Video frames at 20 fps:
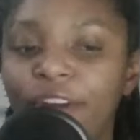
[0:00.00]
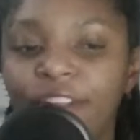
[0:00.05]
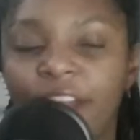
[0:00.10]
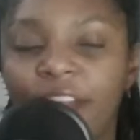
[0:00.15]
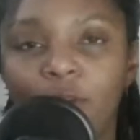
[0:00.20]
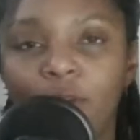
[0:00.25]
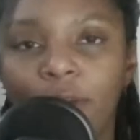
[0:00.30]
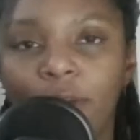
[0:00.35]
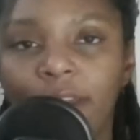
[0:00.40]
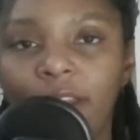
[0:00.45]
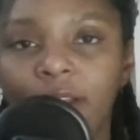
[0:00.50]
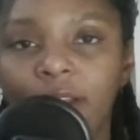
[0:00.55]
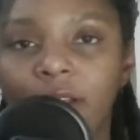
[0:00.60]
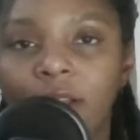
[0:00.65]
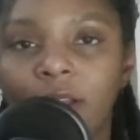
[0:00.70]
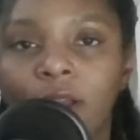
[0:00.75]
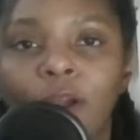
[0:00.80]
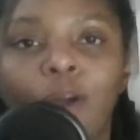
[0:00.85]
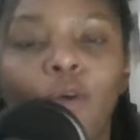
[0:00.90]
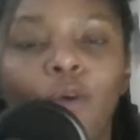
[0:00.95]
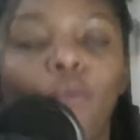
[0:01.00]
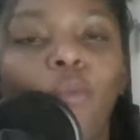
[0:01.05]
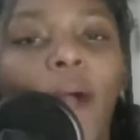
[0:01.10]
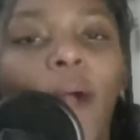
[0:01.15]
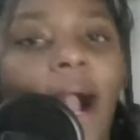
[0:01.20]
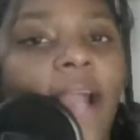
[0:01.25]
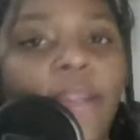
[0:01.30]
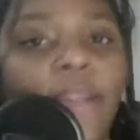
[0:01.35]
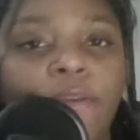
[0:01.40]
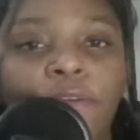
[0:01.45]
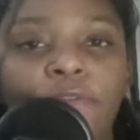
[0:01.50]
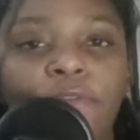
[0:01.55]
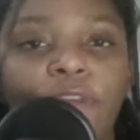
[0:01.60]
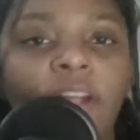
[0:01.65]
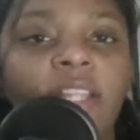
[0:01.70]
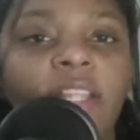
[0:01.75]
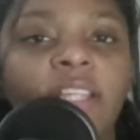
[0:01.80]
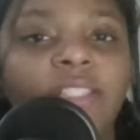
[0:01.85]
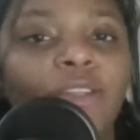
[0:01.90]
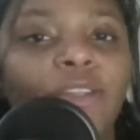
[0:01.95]
that way? Why do you feel
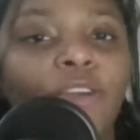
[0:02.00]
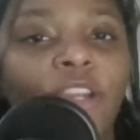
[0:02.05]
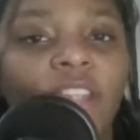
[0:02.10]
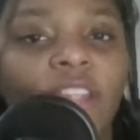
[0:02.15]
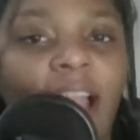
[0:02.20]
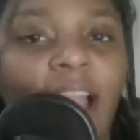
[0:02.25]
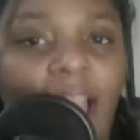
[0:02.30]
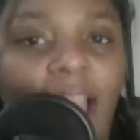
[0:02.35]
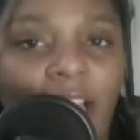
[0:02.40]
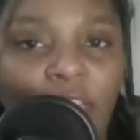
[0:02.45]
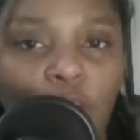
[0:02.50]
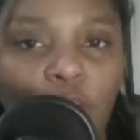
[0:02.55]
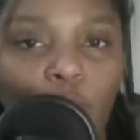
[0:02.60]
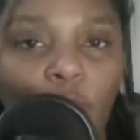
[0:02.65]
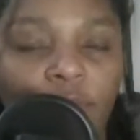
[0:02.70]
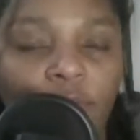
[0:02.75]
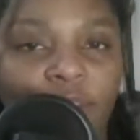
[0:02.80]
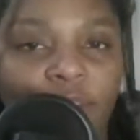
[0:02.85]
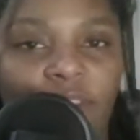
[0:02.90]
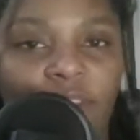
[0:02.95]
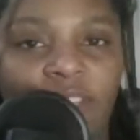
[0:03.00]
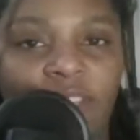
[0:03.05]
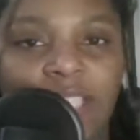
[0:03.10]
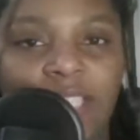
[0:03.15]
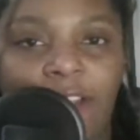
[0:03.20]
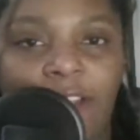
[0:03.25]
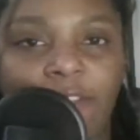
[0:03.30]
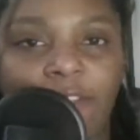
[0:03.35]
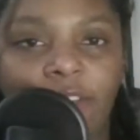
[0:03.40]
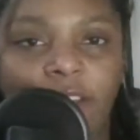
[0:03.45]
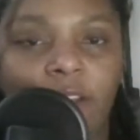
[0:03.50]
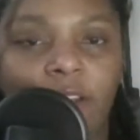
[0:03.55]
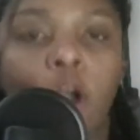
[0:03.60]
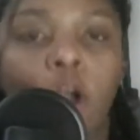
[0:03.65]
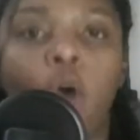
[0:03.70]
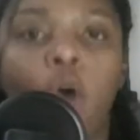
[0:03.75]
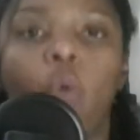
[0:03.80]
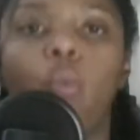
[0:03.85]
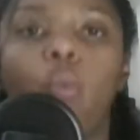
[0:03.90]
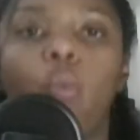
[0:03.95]
as though you're not adequate for this area?
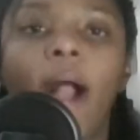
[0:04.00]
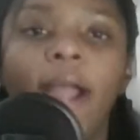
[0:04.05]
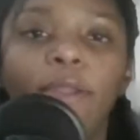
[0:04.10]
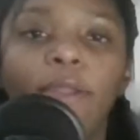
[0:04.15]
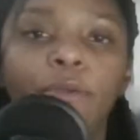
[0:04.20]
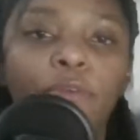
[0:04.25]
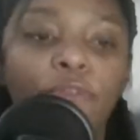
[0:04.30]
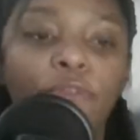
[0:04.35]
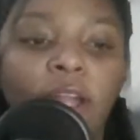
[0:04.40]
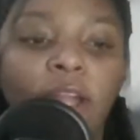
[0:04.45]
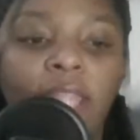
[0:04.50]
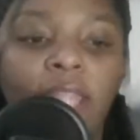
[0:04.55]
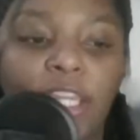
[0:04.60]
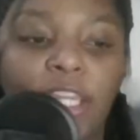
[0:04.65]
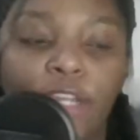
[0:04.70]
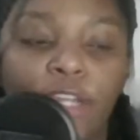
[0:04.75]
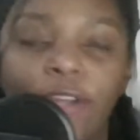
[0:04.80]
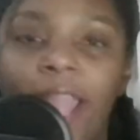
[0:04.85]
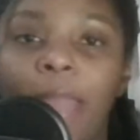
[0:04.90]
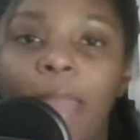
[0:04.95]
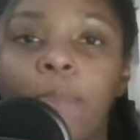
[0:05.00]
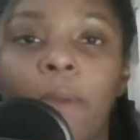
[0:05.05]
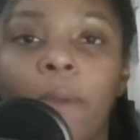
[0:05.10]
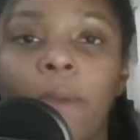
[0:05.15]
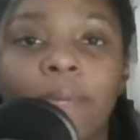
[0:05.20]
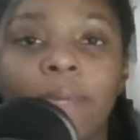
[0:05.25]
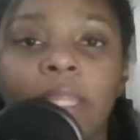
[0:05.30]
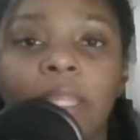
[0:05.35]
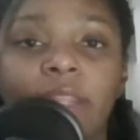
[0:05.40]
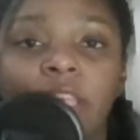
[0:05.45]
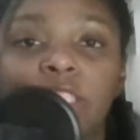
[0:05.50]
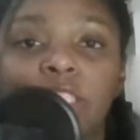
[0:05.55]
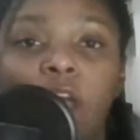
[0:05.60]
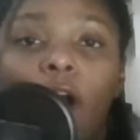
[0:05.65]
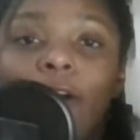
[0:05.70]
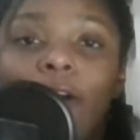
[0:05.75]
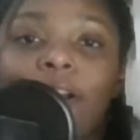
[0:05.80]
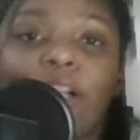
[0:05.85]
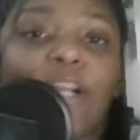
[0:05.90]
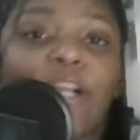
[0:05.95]
Why do you feel like your capabilities
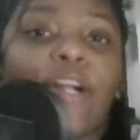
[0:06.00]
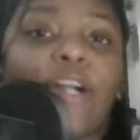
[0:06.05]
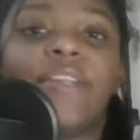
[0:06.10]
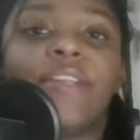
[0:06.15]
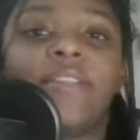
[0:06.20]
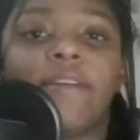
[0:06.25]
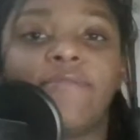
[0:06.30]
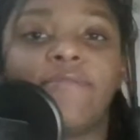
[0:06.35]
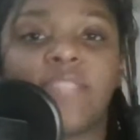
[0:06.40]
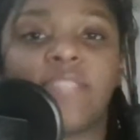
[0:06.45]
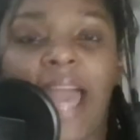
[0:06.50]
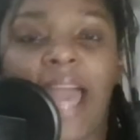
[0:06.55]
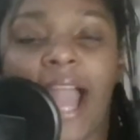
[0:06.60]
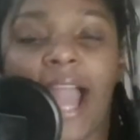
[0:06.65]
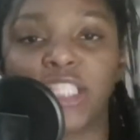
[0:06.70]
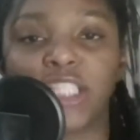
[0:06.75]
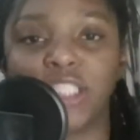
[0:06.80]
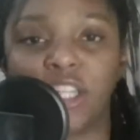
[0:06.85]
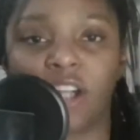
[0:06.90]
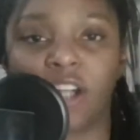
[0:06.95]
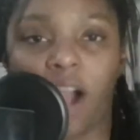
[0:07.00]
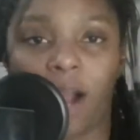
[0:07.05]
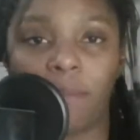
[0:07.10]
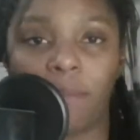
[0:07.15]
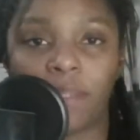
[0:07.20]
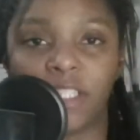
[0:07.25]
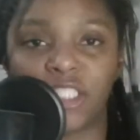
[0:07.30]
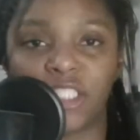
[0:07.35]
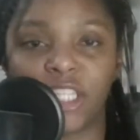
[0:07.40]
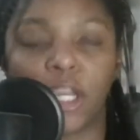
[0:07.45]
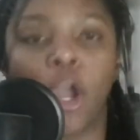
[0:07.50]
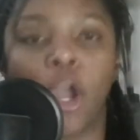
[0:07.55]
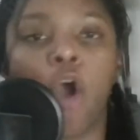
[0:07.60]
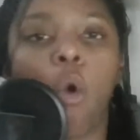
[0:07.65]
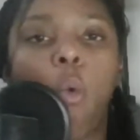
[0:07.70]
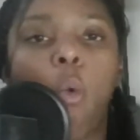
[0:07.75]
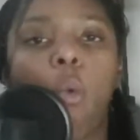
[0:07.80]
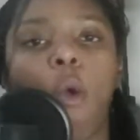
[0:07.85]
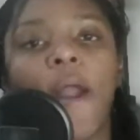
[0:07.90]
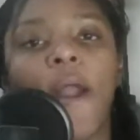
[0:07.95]
aren't good enough to actually accomplish it?
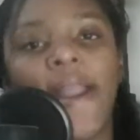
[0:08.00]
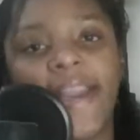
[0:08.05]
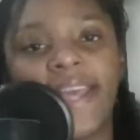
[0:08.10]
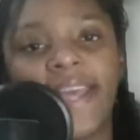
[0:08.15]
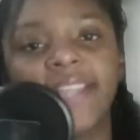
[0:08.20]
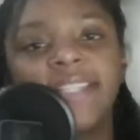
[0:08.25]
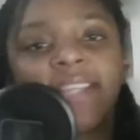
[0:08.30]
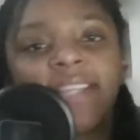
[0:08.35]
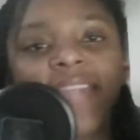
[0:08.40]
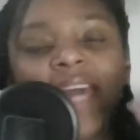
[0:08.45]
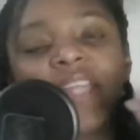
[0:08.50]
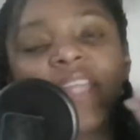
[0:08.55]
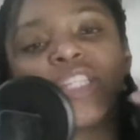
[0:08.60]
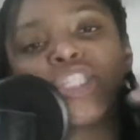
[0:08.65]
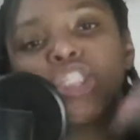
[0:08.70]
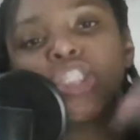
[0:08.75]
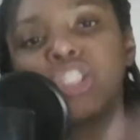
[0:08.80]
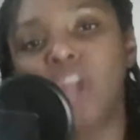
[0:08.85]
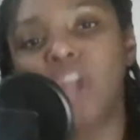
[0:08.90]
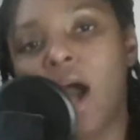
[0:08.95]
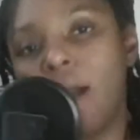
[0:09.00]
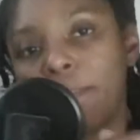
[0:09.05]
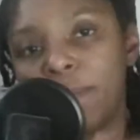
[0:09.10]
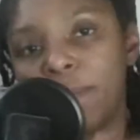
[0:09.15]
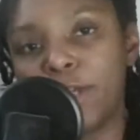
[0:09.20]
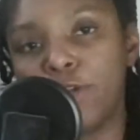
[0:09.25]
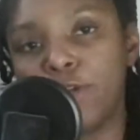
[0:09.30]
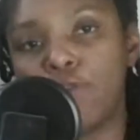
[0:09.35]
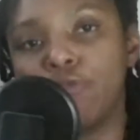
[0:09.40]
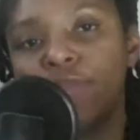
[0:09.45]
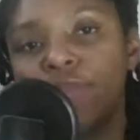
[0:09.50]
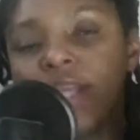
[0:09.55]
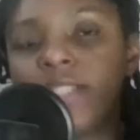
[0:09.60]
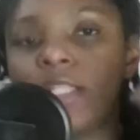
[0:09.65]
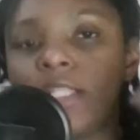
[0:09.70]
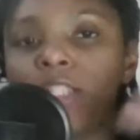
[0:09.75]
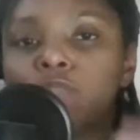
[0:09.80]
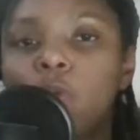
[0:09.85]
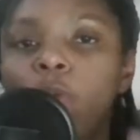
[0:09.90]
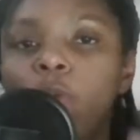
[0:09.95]
What is it that is stopping you? This
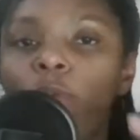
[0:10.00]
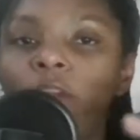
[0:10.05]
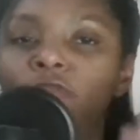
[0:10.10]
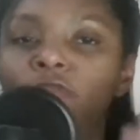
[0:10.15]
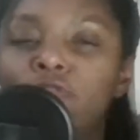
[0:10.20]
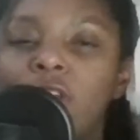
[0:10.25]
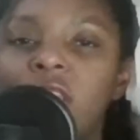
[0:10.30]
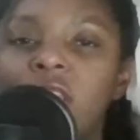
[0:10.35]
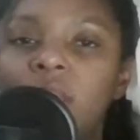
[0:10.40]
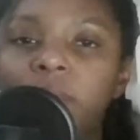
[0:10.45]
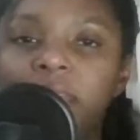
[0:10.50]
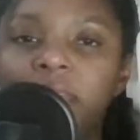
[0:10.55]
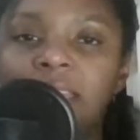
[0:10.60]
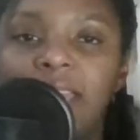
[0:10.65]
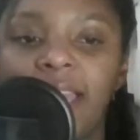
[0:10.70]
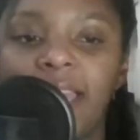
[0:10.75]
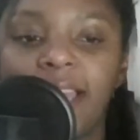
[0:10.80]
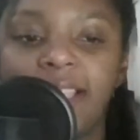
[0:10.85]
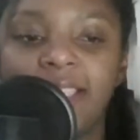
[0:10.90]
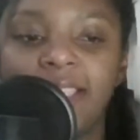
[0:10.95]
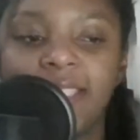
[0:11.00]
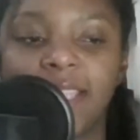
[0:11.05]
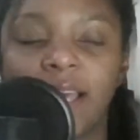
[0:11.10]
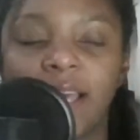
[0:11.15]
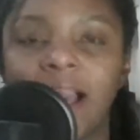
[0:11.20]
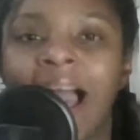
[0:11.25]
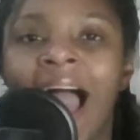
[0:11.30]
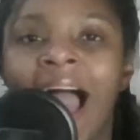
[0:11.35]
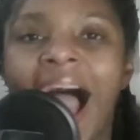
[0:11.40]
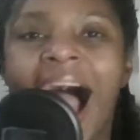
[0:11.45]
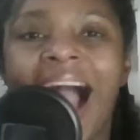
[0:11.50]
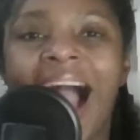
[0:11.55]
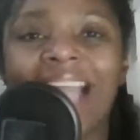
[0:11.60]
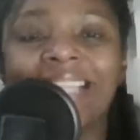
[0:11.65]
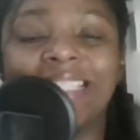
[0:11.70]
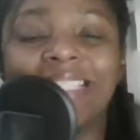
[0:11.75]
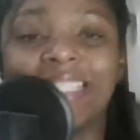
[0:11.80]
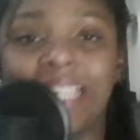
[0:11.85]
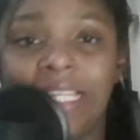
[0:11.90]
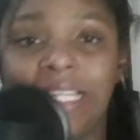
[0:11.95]
is when we really begin to
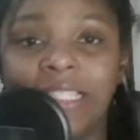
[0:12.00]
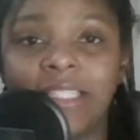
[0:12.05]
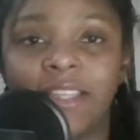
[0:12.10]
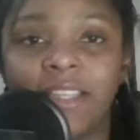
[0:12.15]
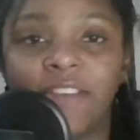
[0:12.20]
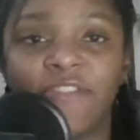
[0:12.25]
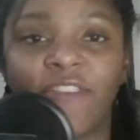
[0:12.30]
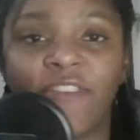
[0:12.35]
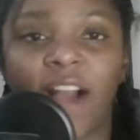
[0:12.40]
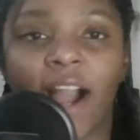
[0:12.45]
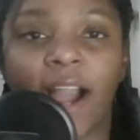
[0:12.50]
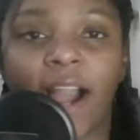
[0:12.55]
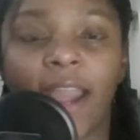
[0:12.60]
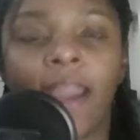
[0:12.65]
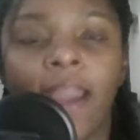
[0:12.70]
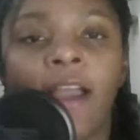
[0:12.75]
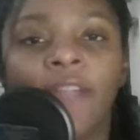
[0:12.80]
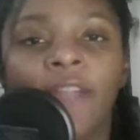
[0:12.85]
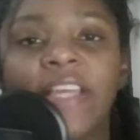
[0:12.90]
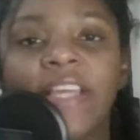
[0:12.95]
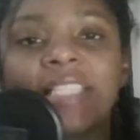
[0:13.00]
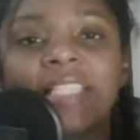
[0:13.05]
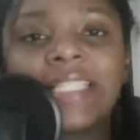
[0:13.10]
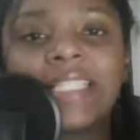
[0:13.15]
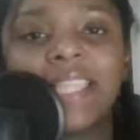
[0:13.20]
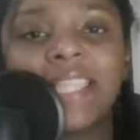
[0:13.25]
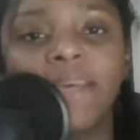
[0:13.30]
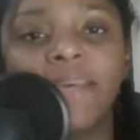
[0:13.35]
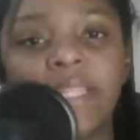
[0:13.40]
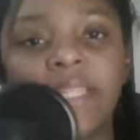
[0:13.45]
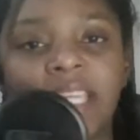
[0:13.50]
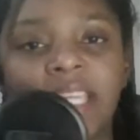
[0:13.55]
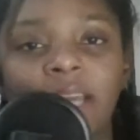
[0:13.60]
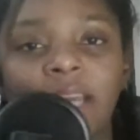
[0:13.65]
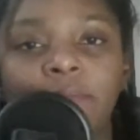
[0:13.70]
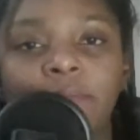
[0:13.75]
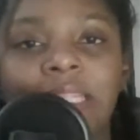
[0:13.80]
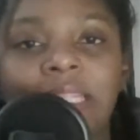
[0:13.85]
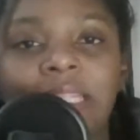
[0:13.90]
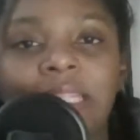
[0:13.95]
identify these limiting
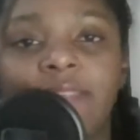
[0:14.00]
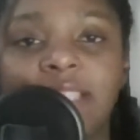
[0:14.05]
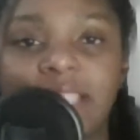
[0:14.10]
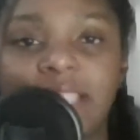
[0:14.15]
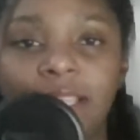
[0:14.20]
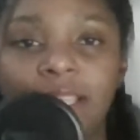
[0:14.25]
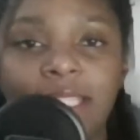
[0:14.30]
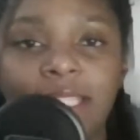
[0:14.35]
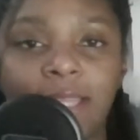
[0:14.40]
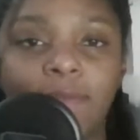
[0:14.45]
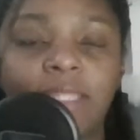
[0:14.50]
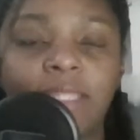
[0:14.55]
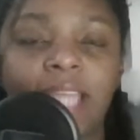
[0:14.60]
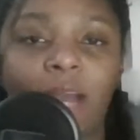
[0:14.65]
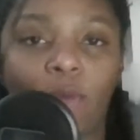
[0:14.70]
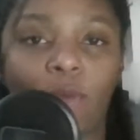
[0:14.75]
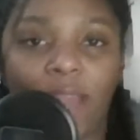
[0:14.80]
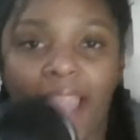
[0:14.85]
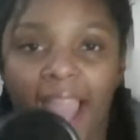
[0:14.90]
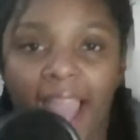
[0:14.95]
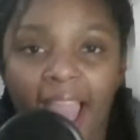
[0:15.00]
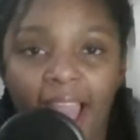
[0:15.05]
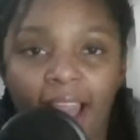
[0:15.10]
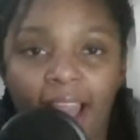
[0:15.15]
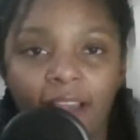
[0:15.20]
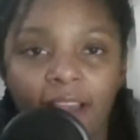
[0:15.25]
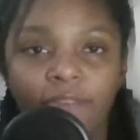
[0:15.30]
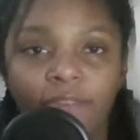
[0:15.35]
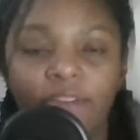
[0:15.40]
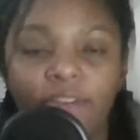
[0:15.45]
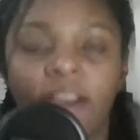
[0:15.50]
belief systems that we have.